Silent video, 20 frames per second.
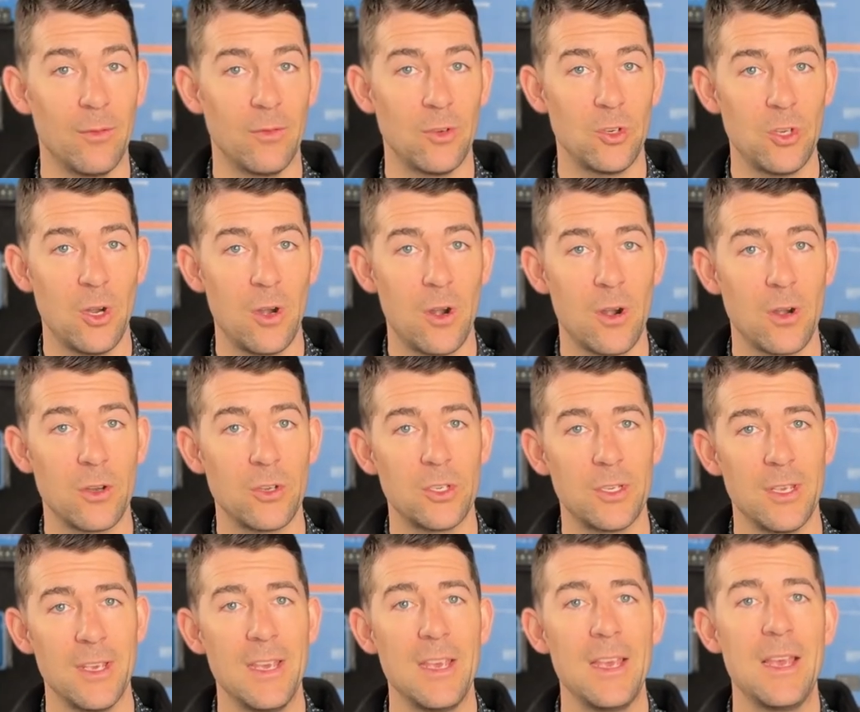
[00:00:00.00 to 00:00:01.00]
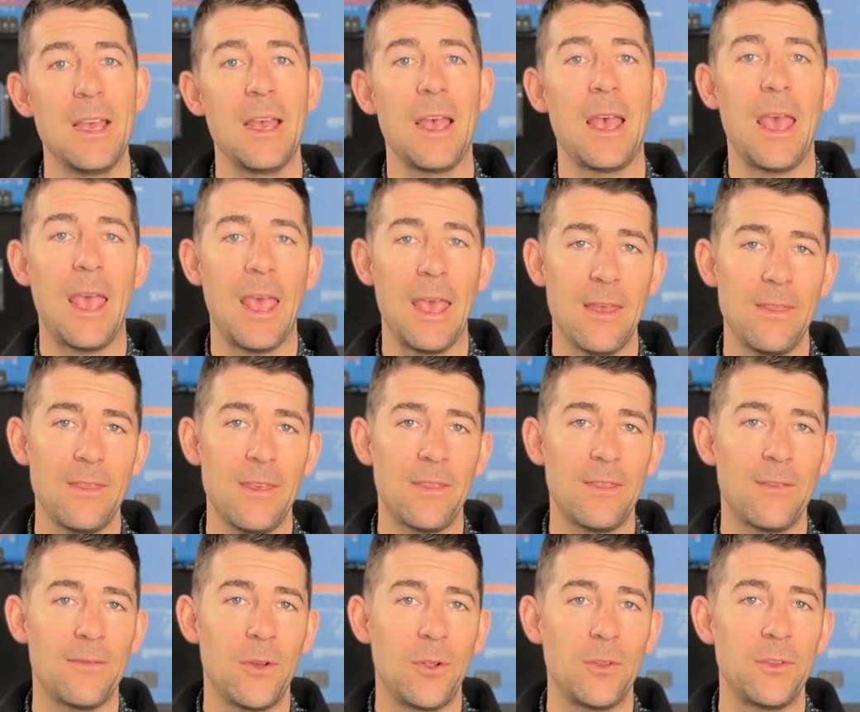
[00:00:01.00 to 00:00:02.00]
overcharged and that
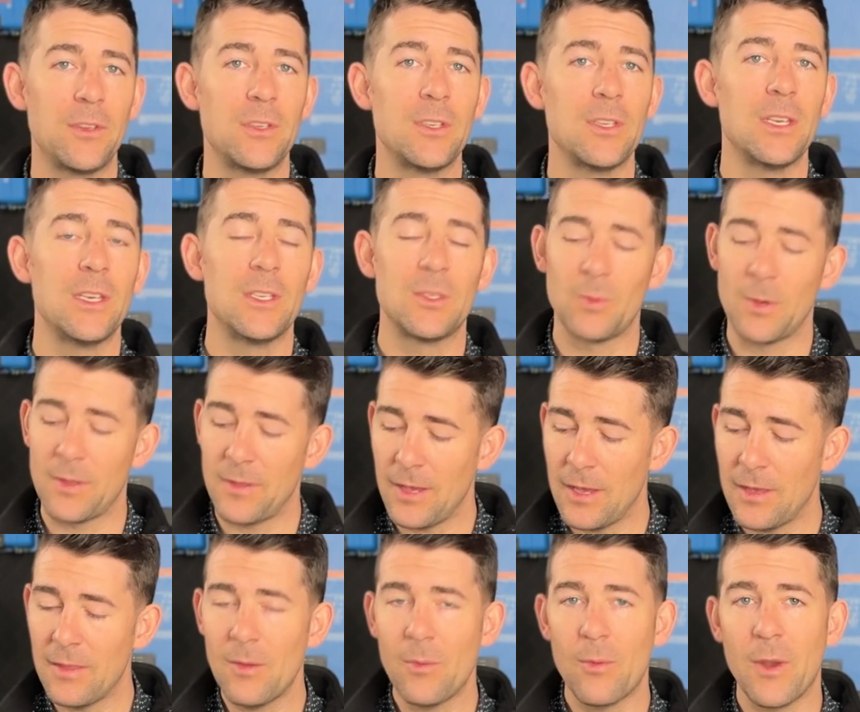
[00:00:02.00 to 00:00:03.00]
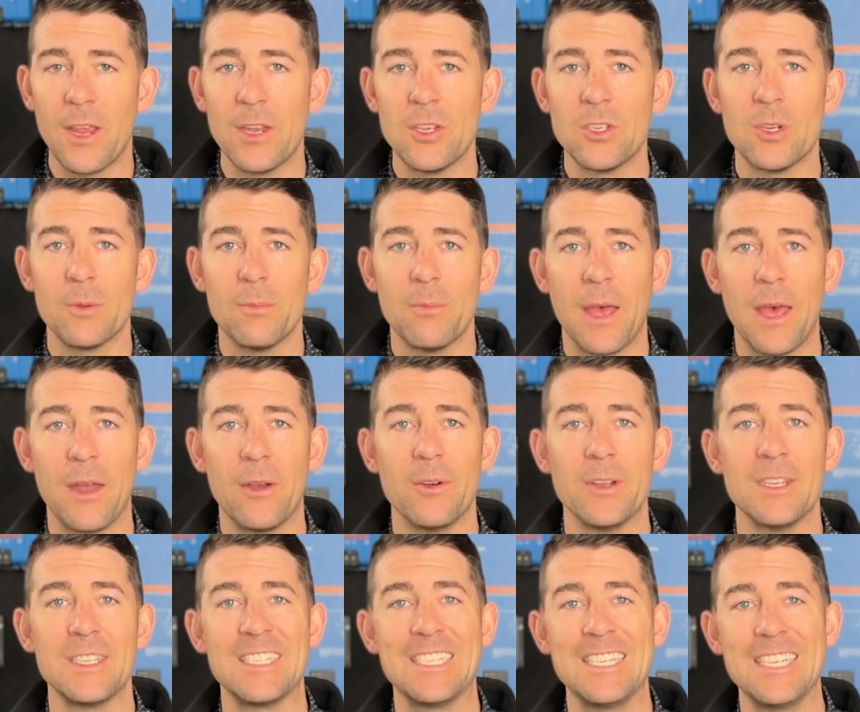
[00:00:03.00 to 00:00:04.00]
the voltage is within the range your
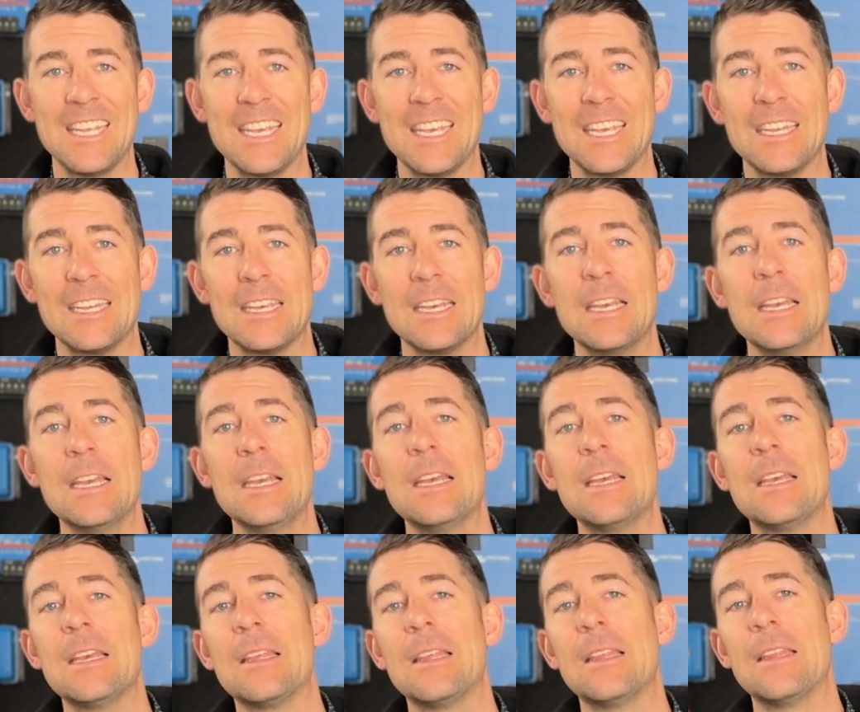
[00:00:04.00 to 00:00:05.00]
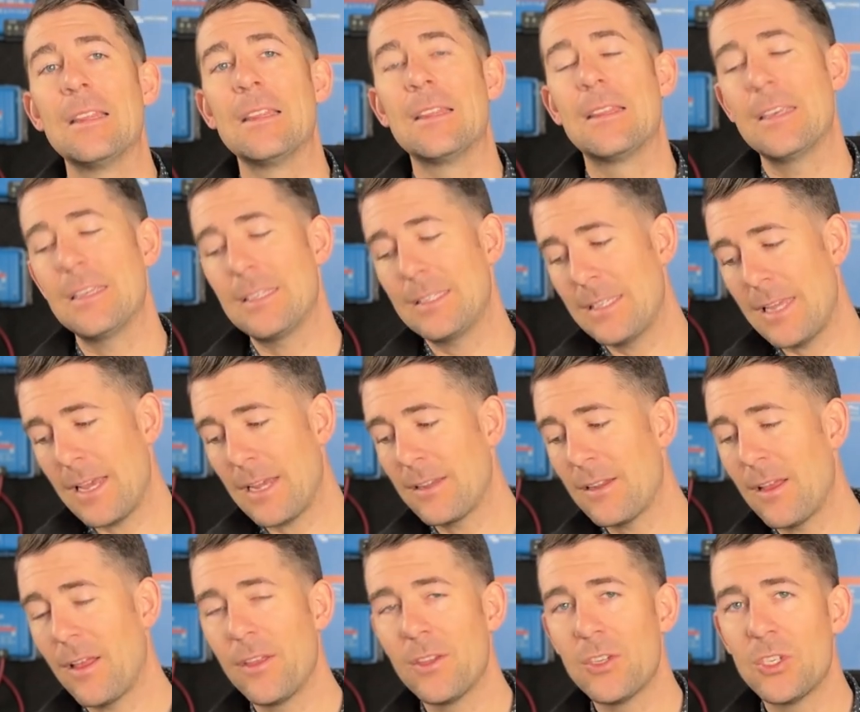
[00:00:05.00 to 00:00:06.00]
batteries need. This
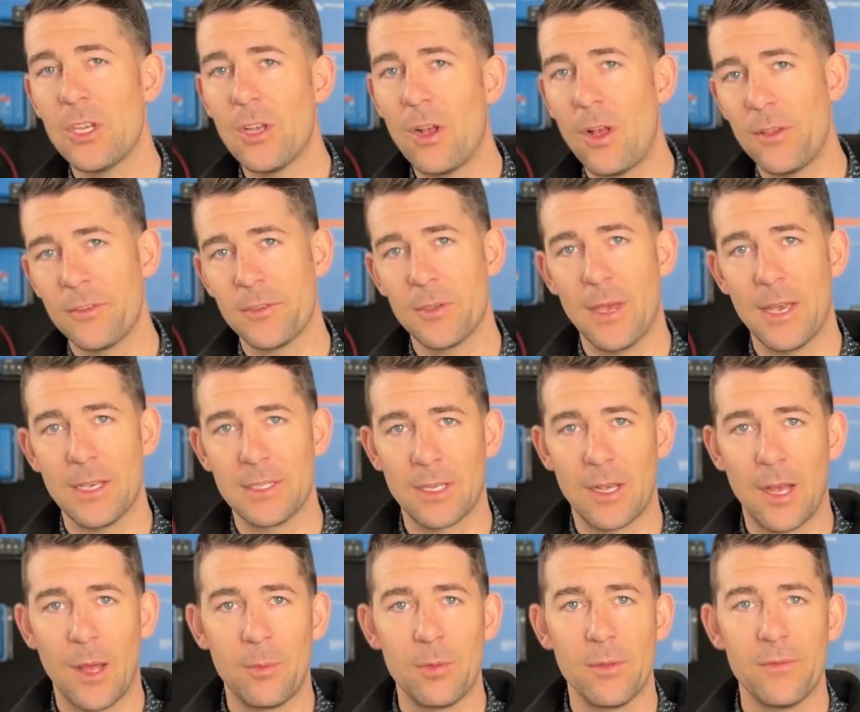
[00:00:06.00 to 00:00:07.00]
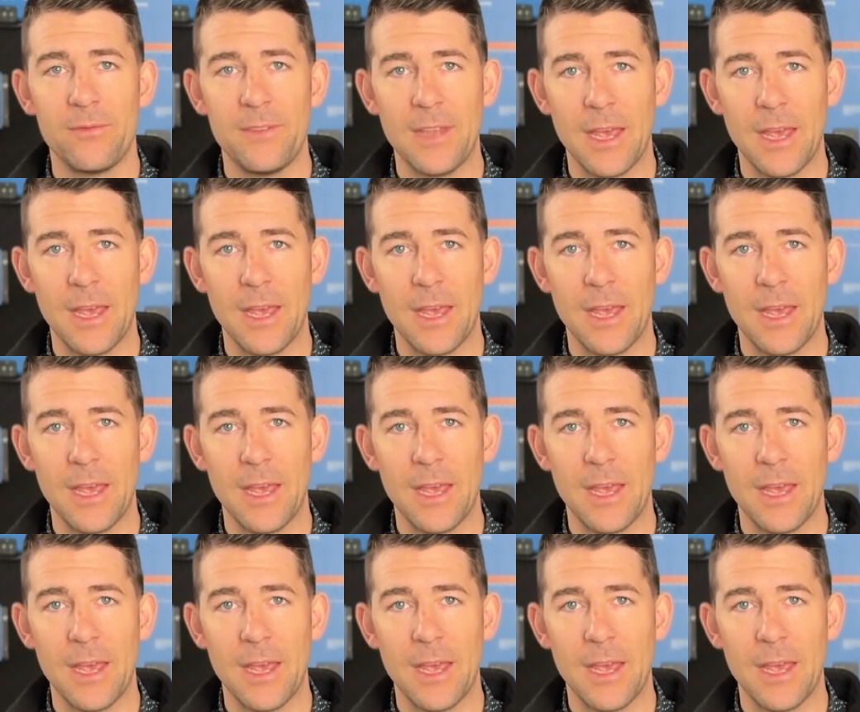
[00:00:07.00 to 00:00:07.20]
technology also has a couple of